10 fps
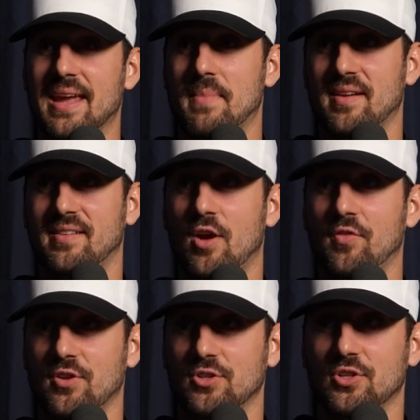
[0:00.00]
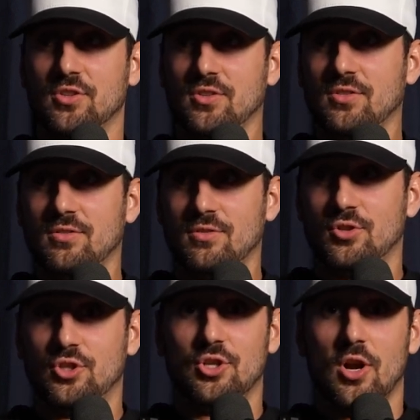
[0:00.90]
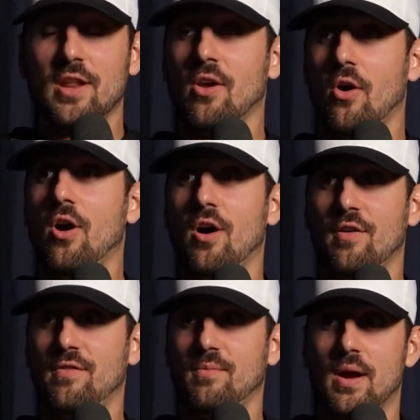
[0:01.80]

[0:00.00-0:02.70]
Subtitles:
get myself to just shut it off.